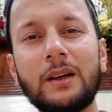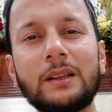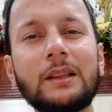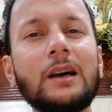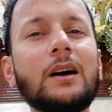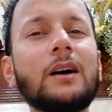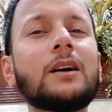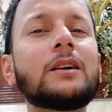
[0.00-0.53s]

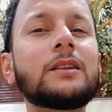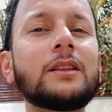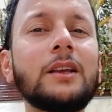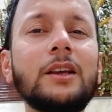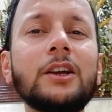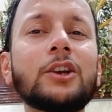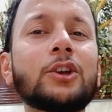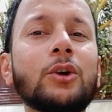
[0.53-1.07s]
The
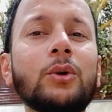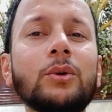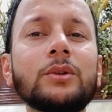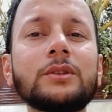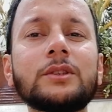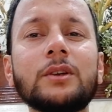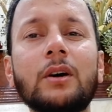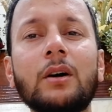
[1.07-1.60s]
earthy
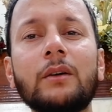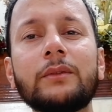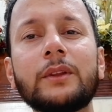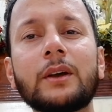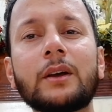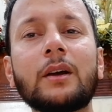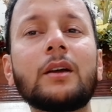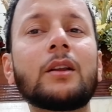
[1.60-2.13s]
tones of the
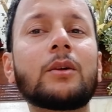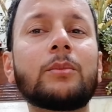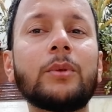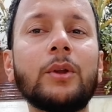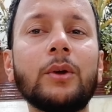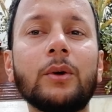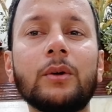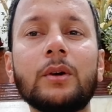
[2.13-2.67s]
color
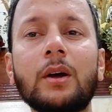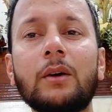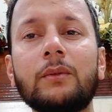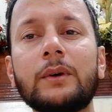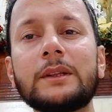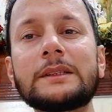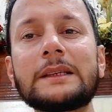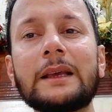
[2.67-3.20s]
blue
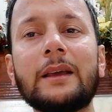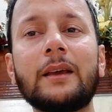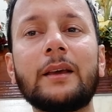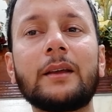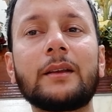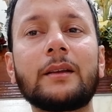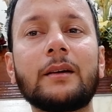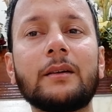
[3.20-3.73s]
once
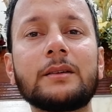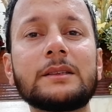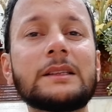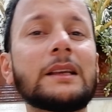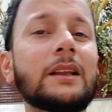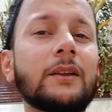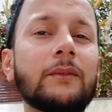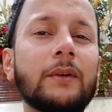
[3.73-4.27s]
again uh,
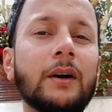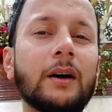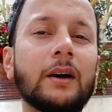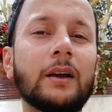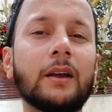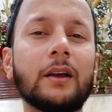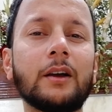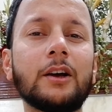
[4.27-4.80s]

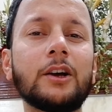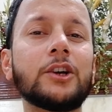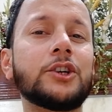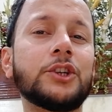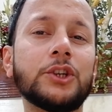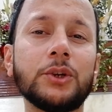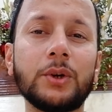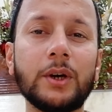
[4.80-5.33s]
signify
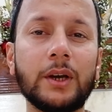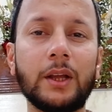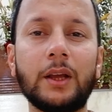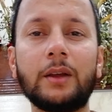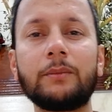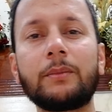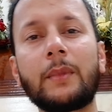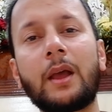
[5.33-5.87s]
unity
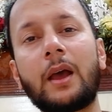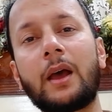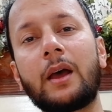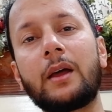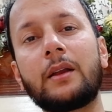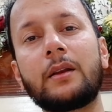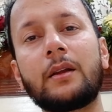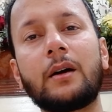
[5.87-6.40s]

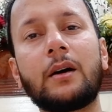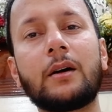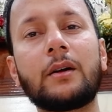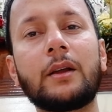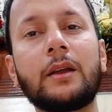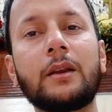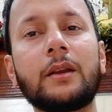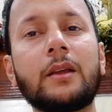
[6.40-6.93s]
and are
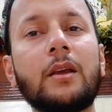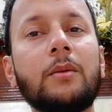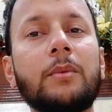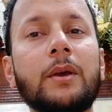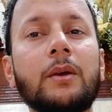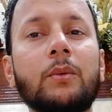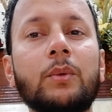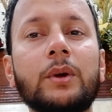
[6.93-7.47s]
in
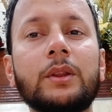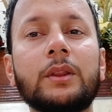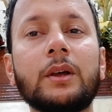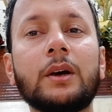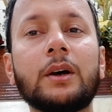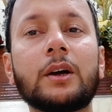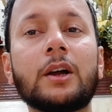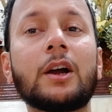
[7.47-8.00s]
keeping with
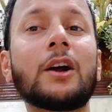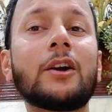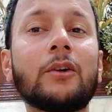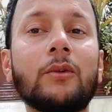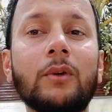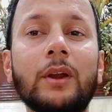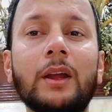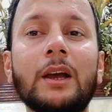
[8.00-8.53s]
the
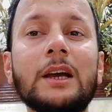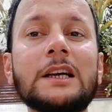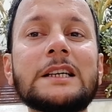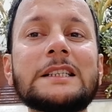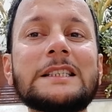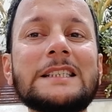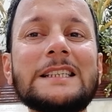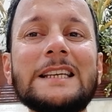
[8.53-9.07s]
country
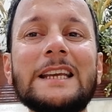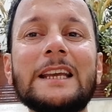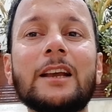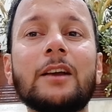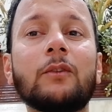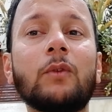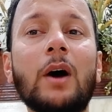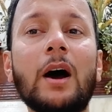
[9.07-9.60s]
chic
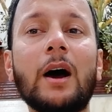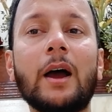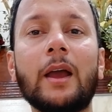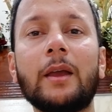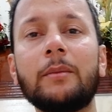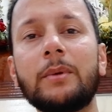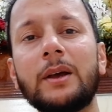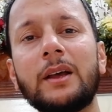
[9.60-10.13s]

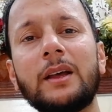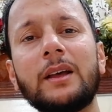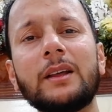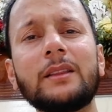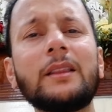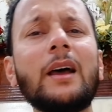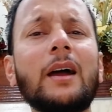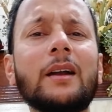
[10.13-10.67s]
vibe
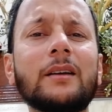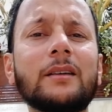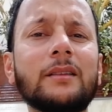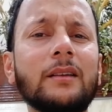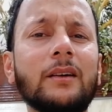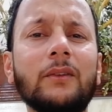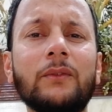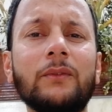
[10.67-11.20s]
that
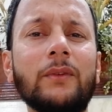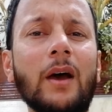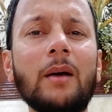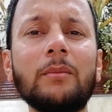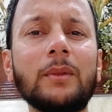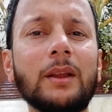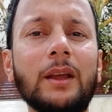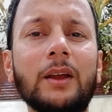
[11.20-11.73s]
the
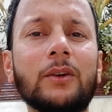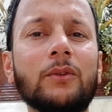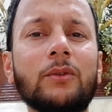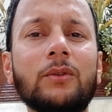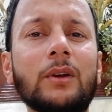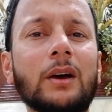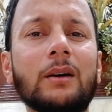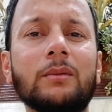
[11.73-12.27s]
family
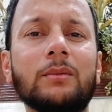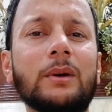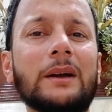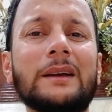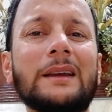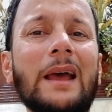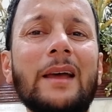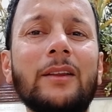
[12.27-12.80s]
uh,
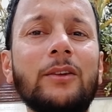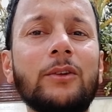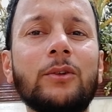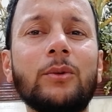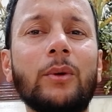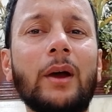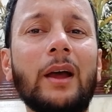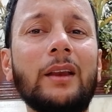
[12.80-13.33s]
tend
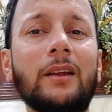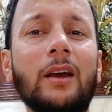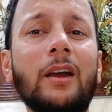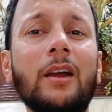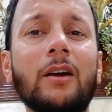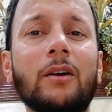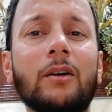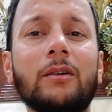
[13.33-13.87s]
to
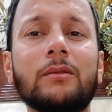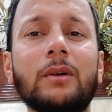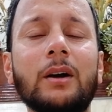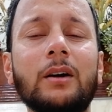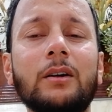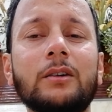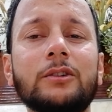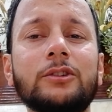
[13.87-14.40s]
adhere
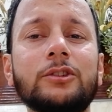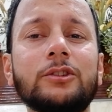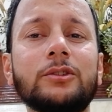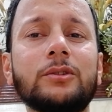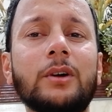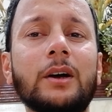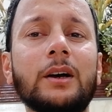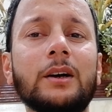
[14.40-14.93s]
uh,
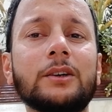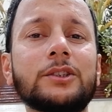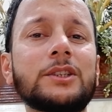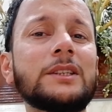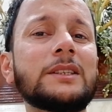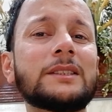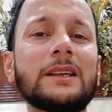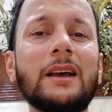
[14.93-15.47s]
to, uh, she
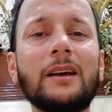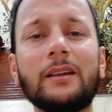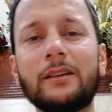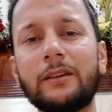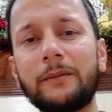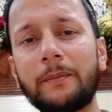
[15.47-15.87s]
said.